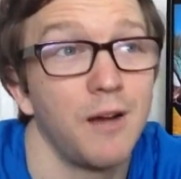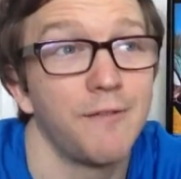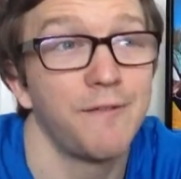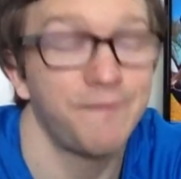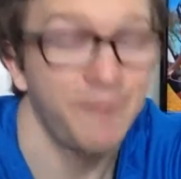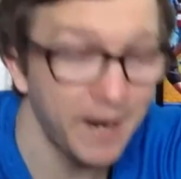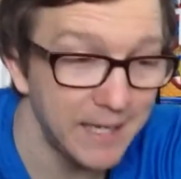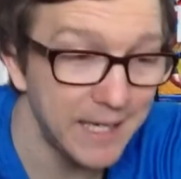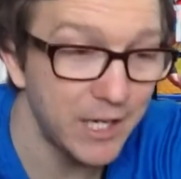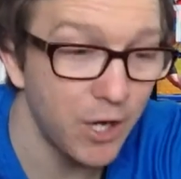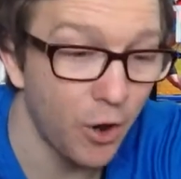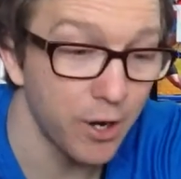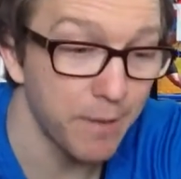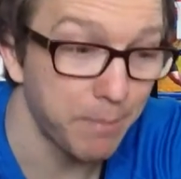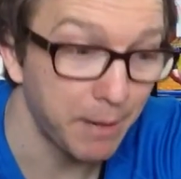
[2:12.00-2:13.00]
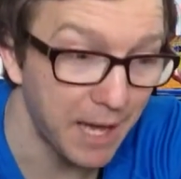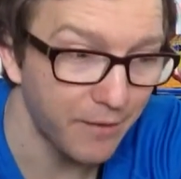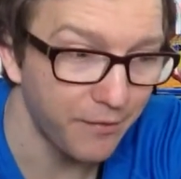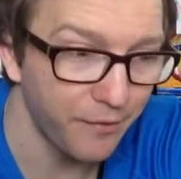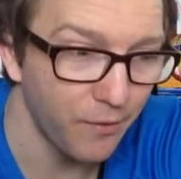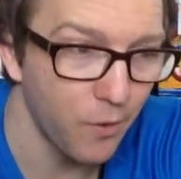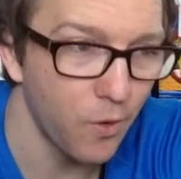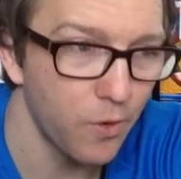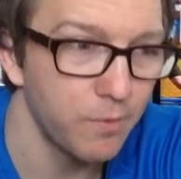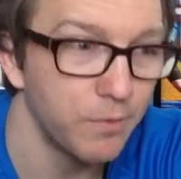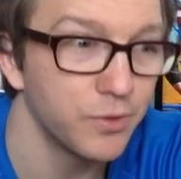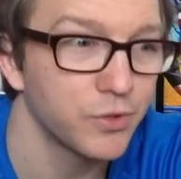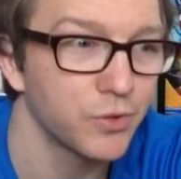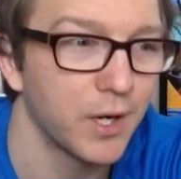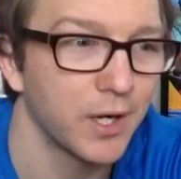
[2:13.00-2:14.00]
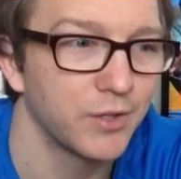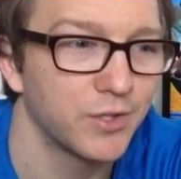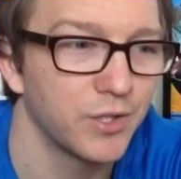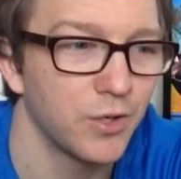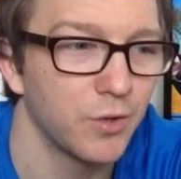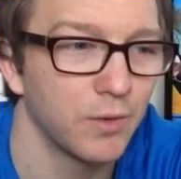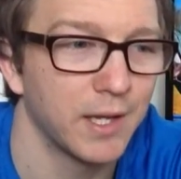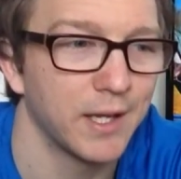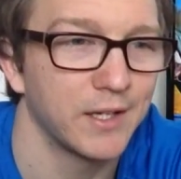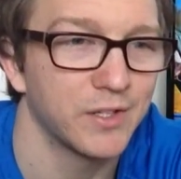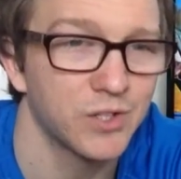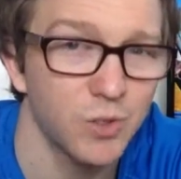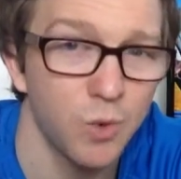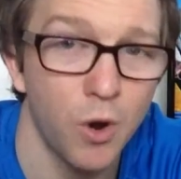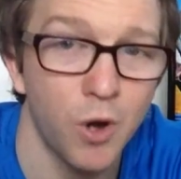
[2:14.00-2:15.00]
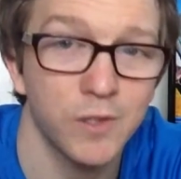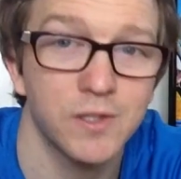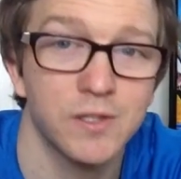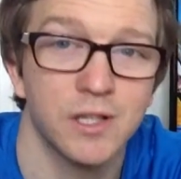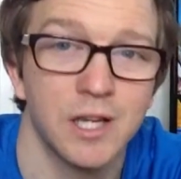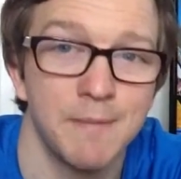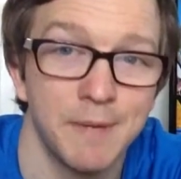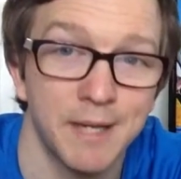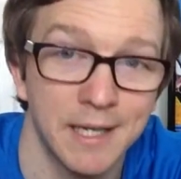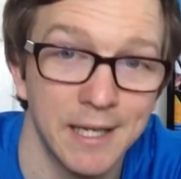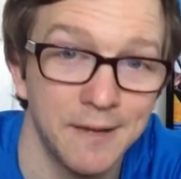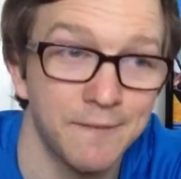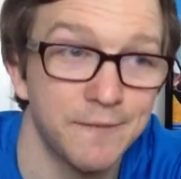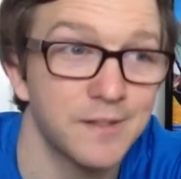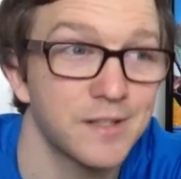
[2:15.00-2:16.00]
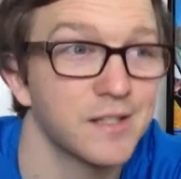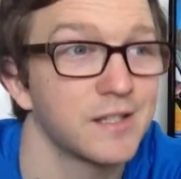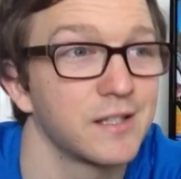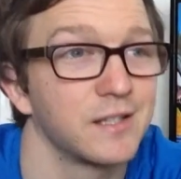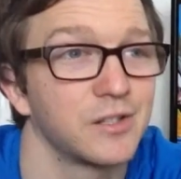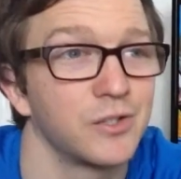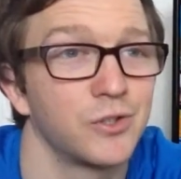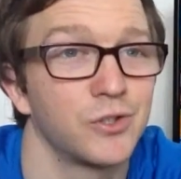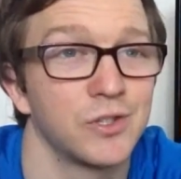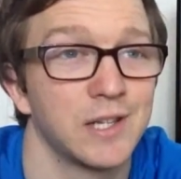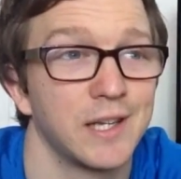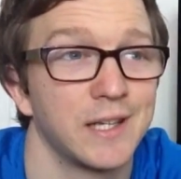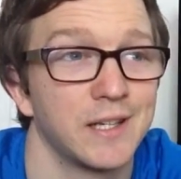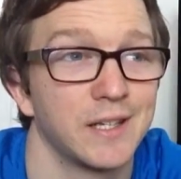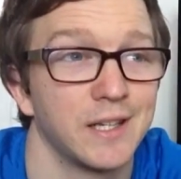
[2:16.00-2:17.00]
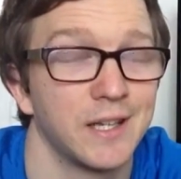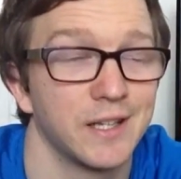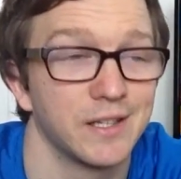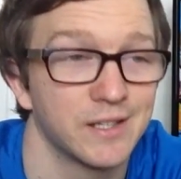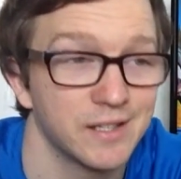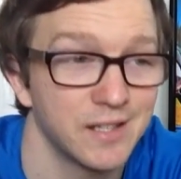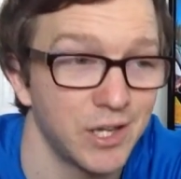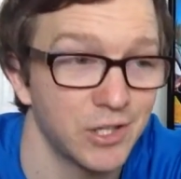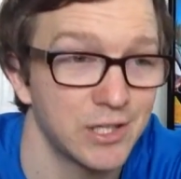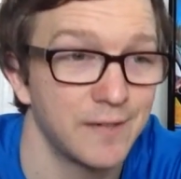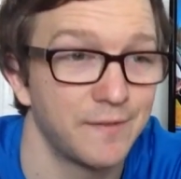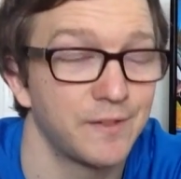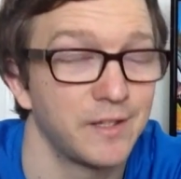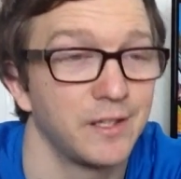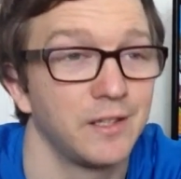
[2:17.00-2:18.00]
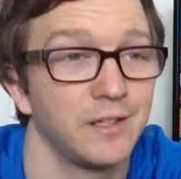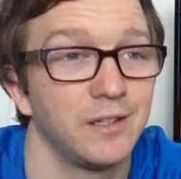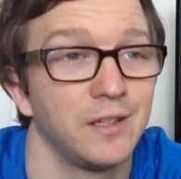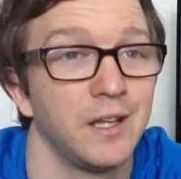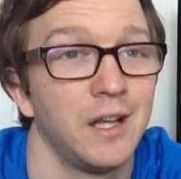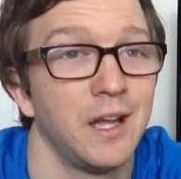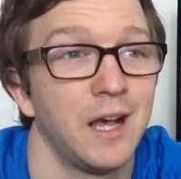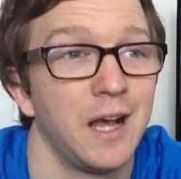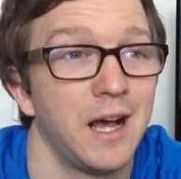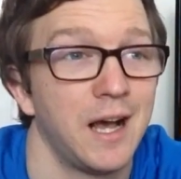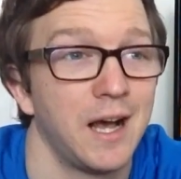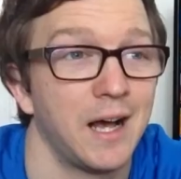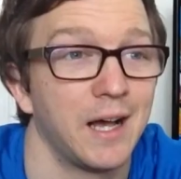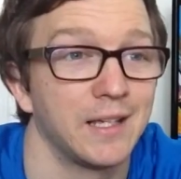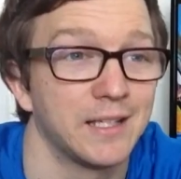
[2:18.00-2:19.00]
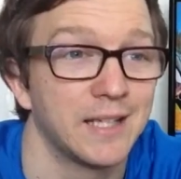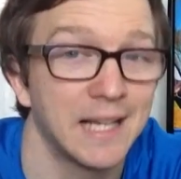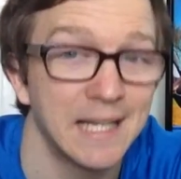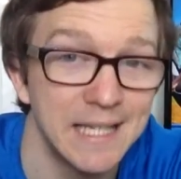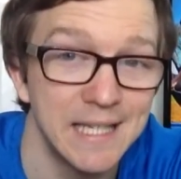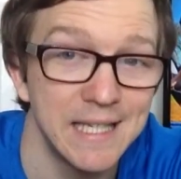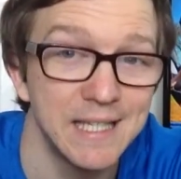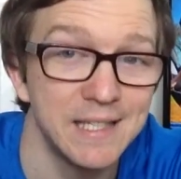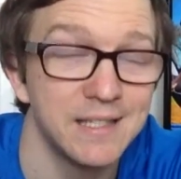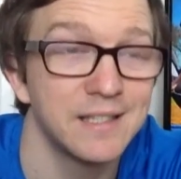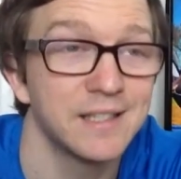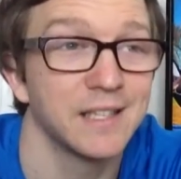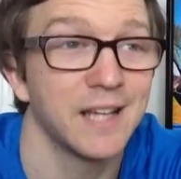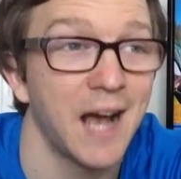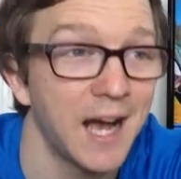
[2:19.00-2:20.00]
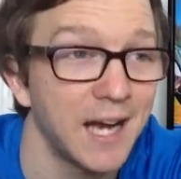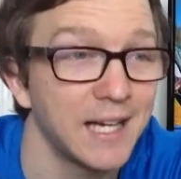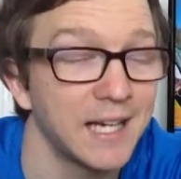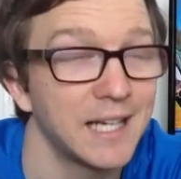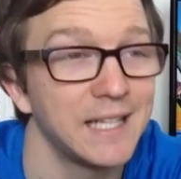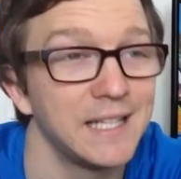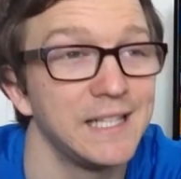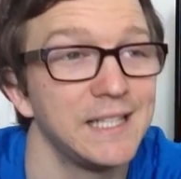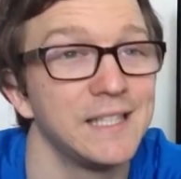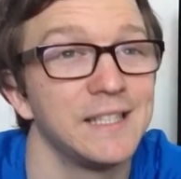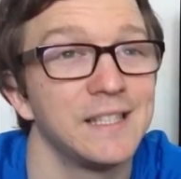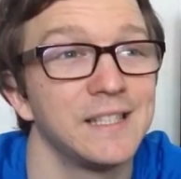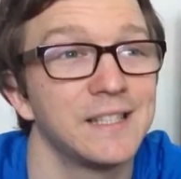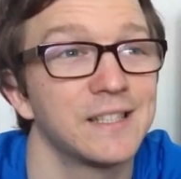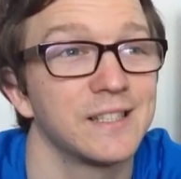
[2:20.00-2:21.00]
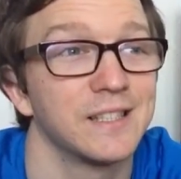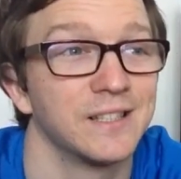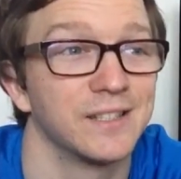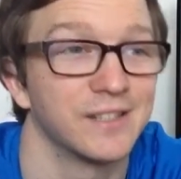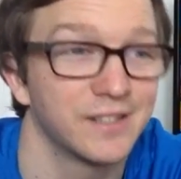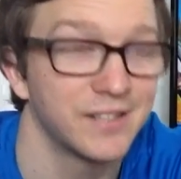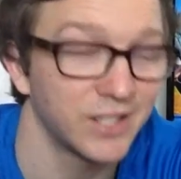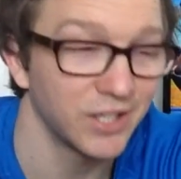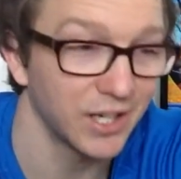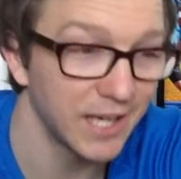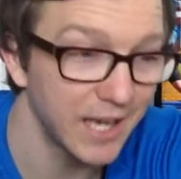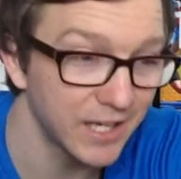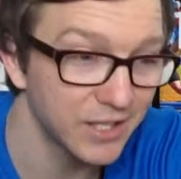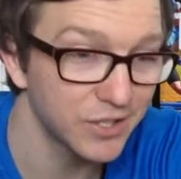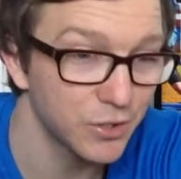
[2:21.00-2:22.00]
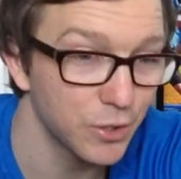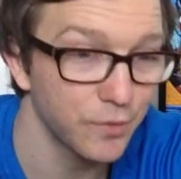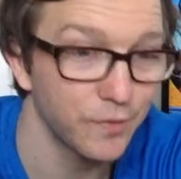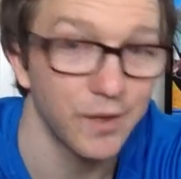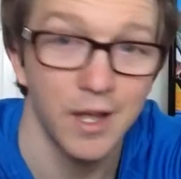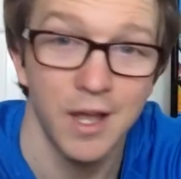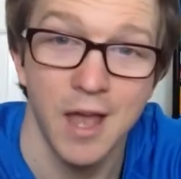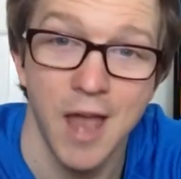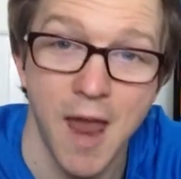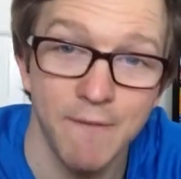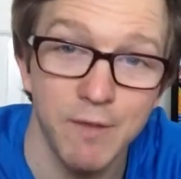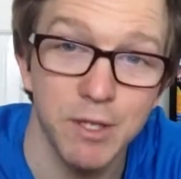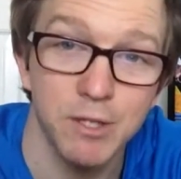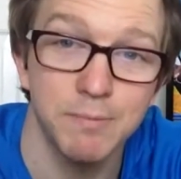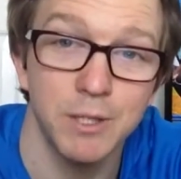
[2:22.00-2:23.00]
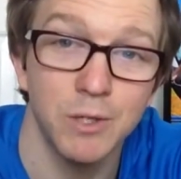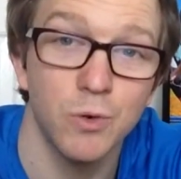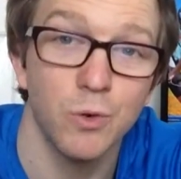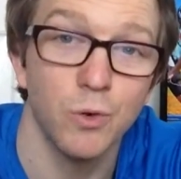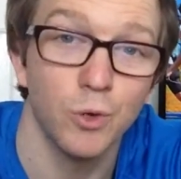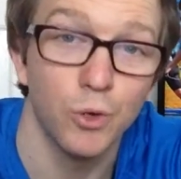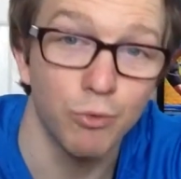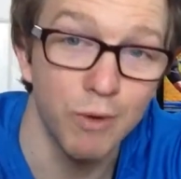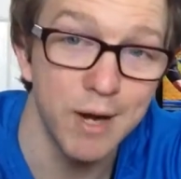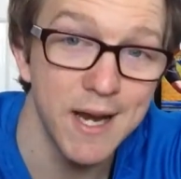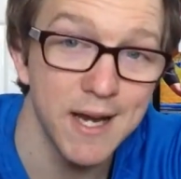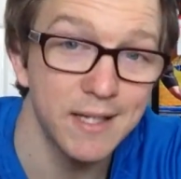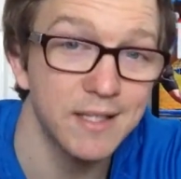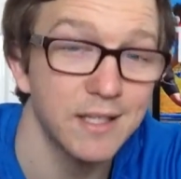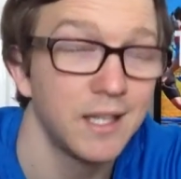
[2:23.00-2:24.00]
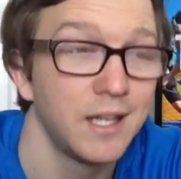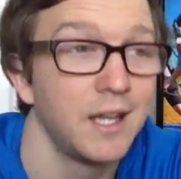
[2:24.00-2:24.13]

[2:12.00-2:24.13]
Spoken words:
finally got on a platform so I can do like squats, Olympic lifts, such as like snatch lifting and cleans and hang cleans and single leg stuff. Everything's been going great.